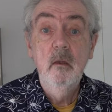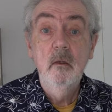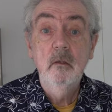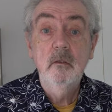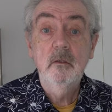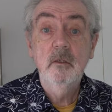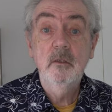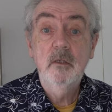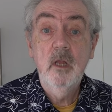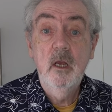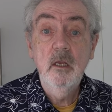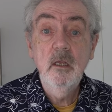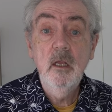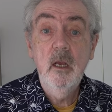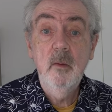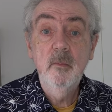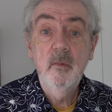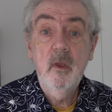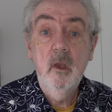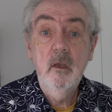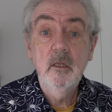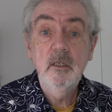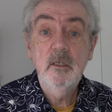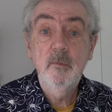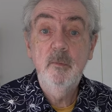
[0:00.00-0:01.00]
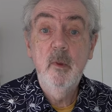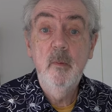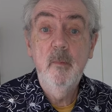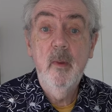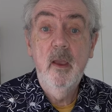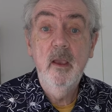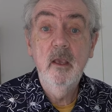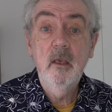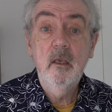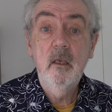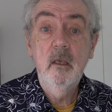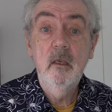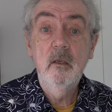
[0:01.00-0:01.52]
Today I'm going to be
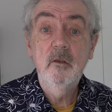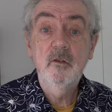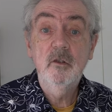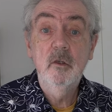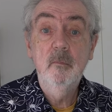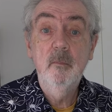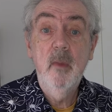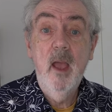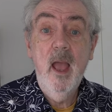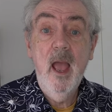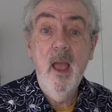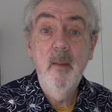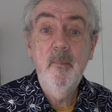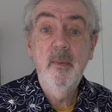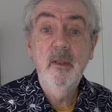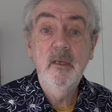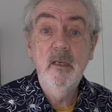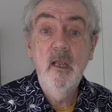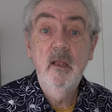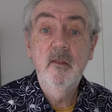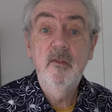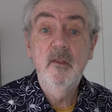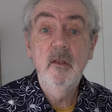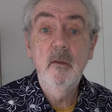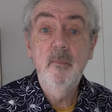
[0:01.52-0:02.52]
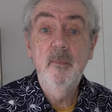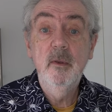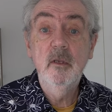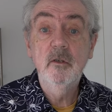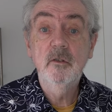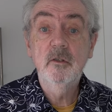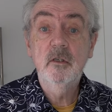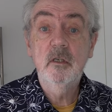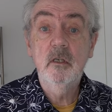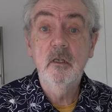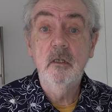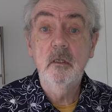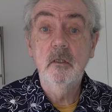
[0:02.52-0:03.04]
making some Abernethy
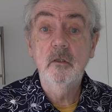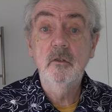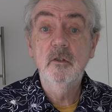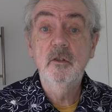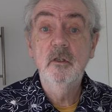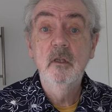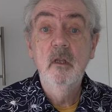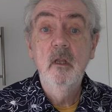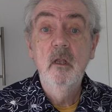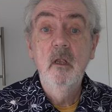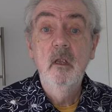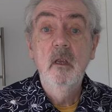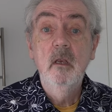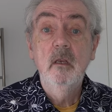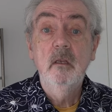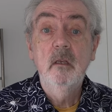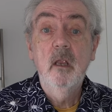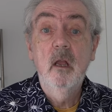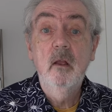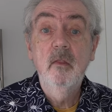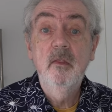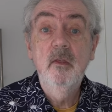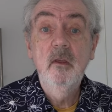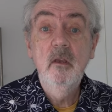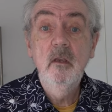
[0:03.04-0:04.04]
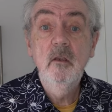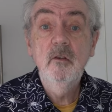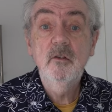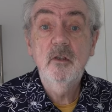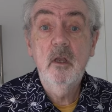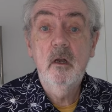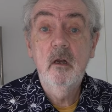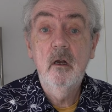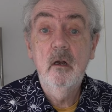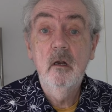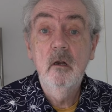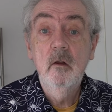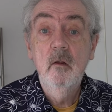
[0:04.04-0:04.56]
biscuits. Now these
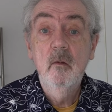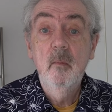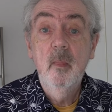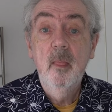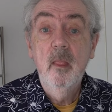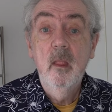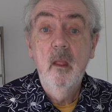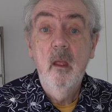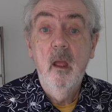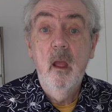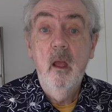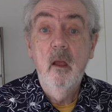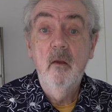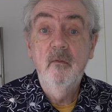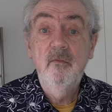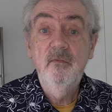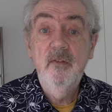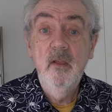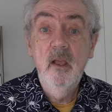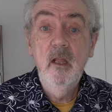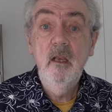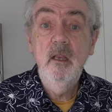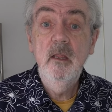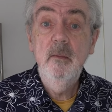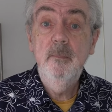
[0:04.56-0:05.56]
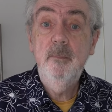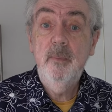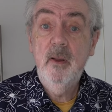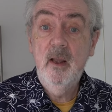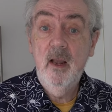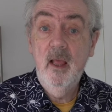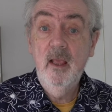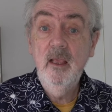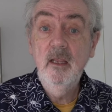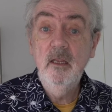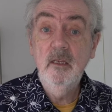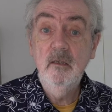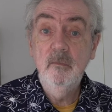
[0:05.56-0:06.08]
are a fairly
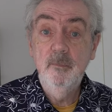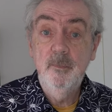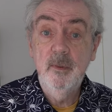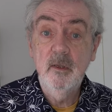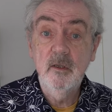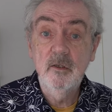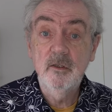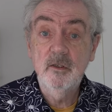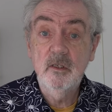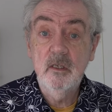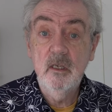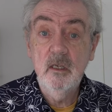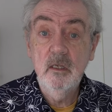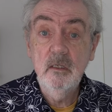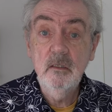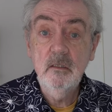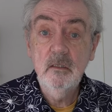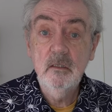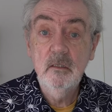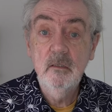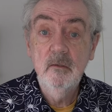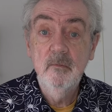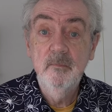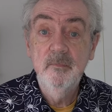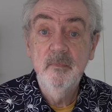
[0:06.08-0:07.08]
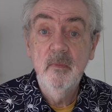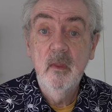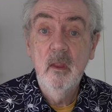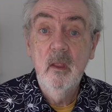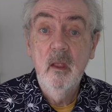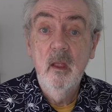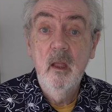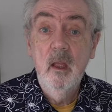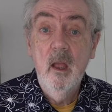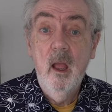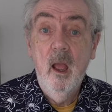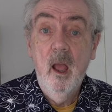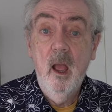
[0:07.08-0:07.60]
plain biscuit
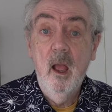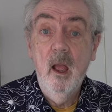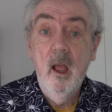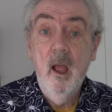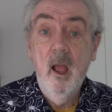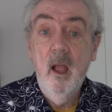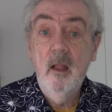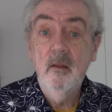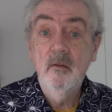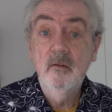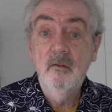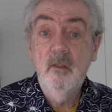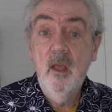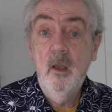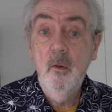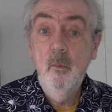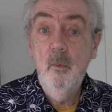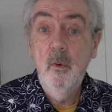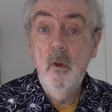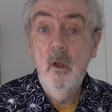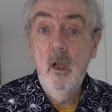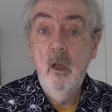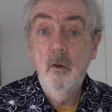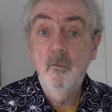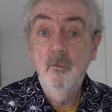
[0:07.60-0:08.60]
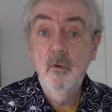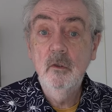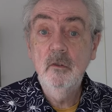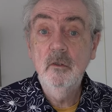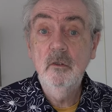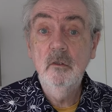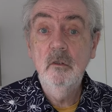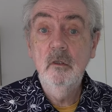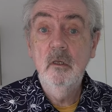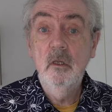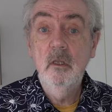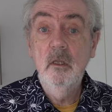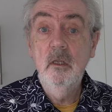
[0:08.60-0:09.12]
and they were
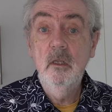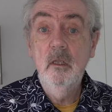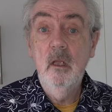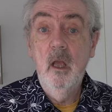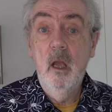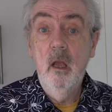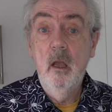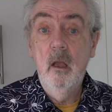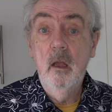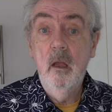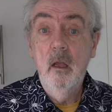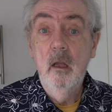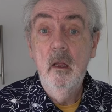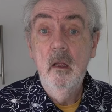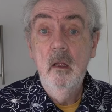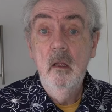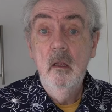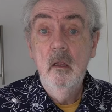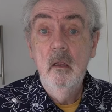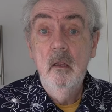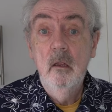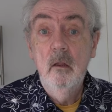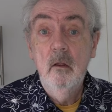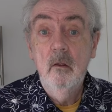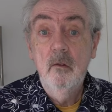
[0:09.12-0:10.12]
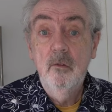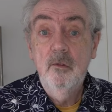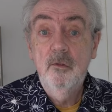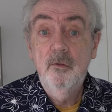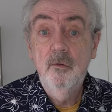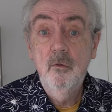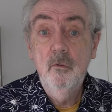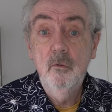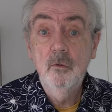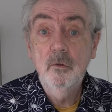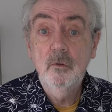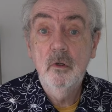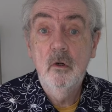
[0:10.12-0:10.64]
originally
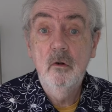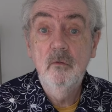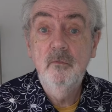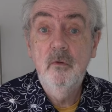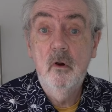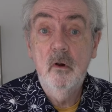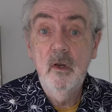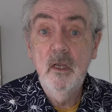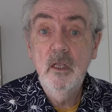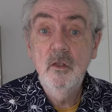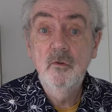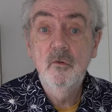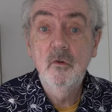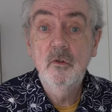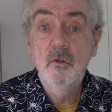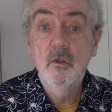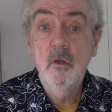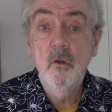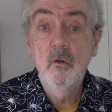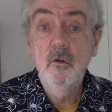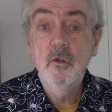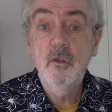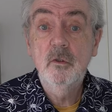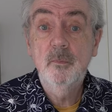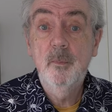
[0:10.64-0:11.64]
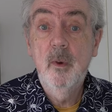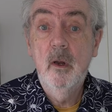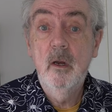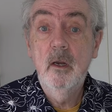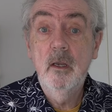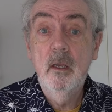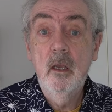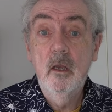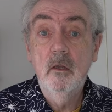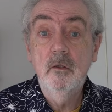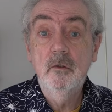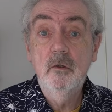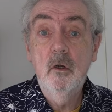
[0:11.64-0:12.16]
thought of or introduced by
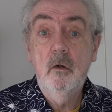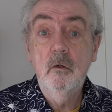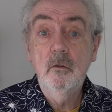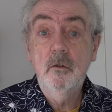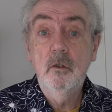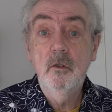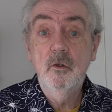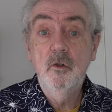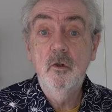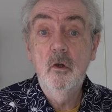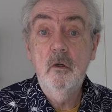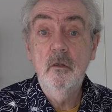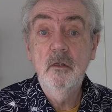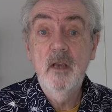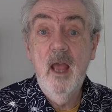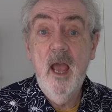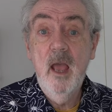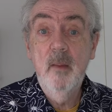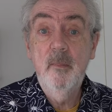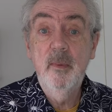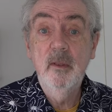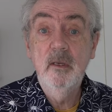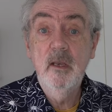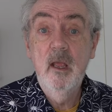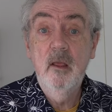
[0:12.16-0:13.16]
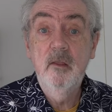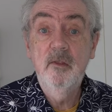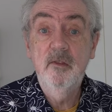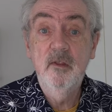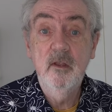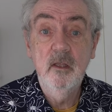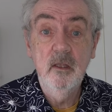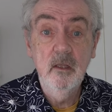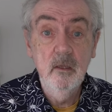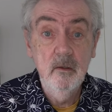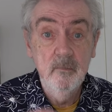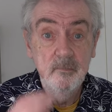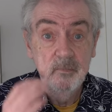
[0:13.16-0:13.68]
Dr John
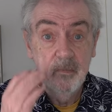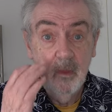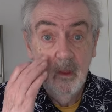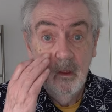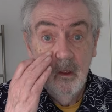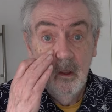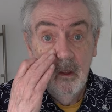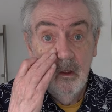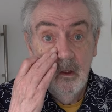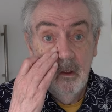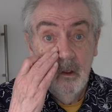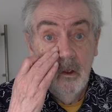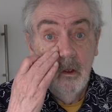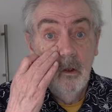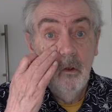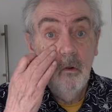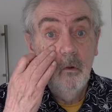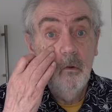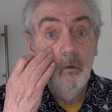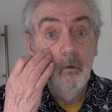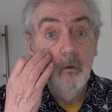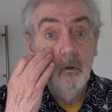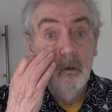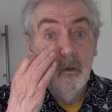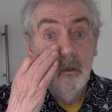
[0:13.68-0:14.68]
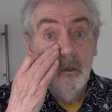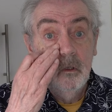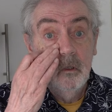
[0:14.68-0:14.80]
Abernethy, who